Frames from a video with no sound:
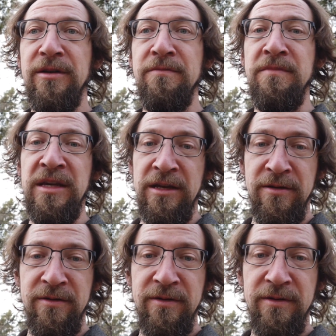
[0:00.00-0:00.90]
me
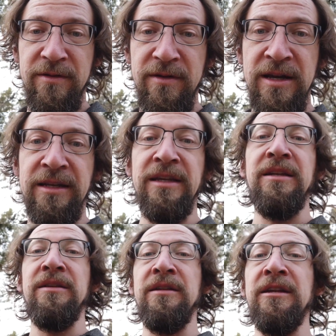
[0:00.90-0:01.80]
and
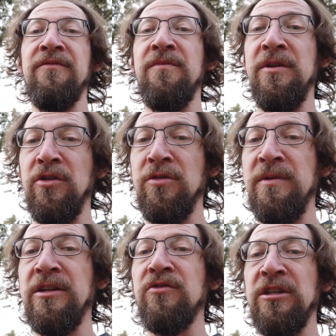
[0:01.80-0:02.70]
get familiar with
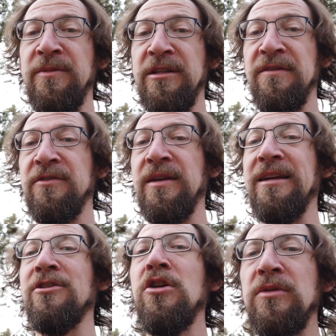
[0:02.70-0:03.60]
me and trust me enough so I can
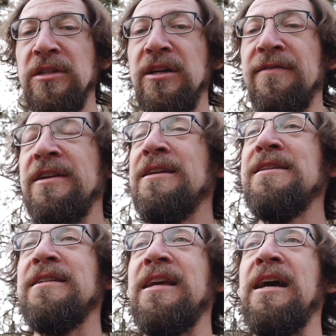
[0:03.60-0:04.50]
get close enough
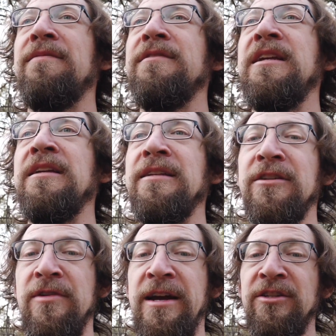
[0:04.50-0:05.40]
to have daily
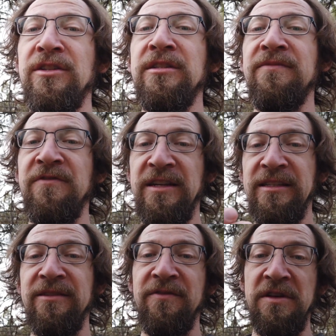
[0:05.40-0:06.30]
interactions and
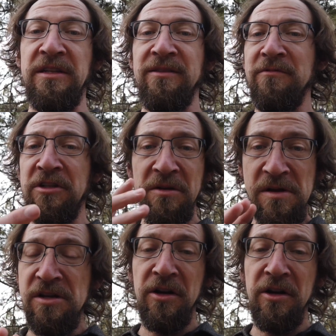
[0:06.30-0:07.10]
face to face, which as a